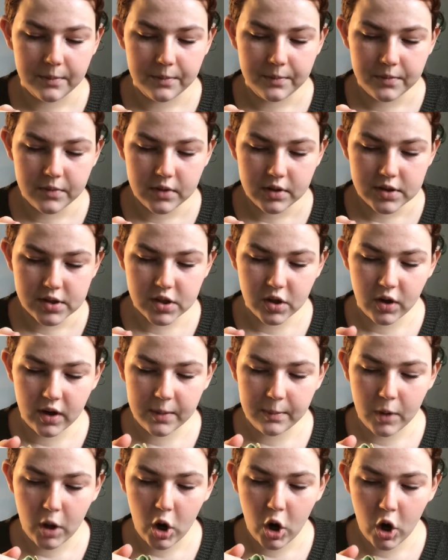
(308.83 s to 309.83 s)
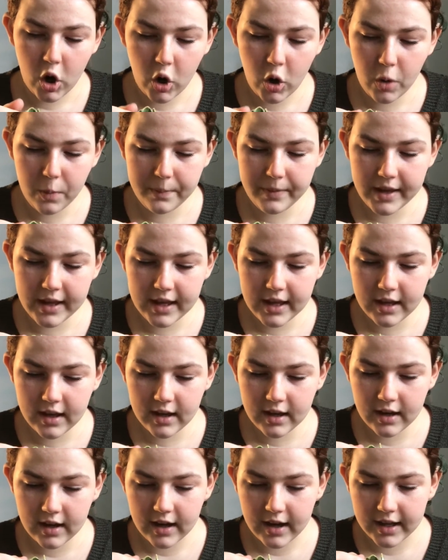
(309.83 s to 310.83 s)
So I'm hoping
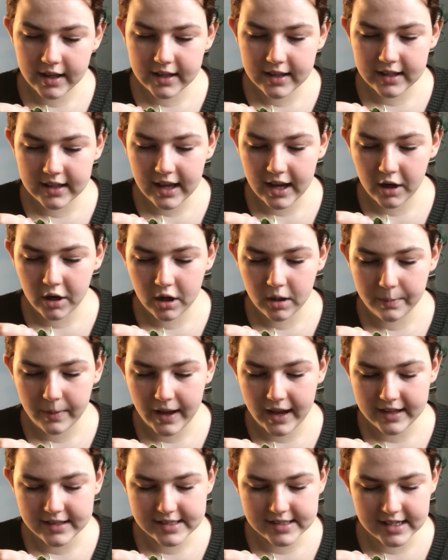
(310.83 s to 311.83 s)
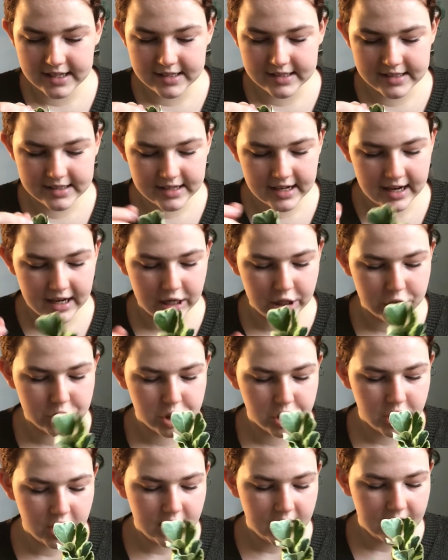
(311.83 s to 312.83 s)
I can get her past that stage
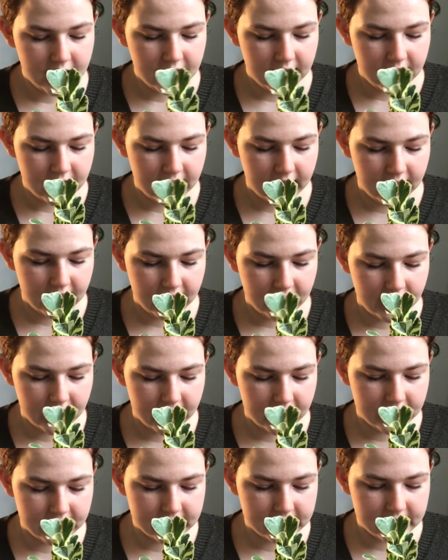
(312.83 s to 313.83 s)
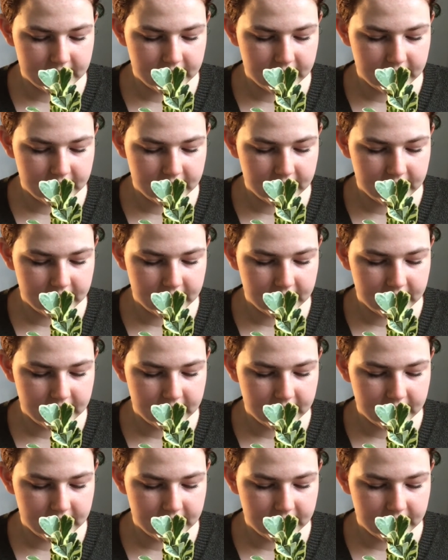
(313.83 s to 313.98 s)
and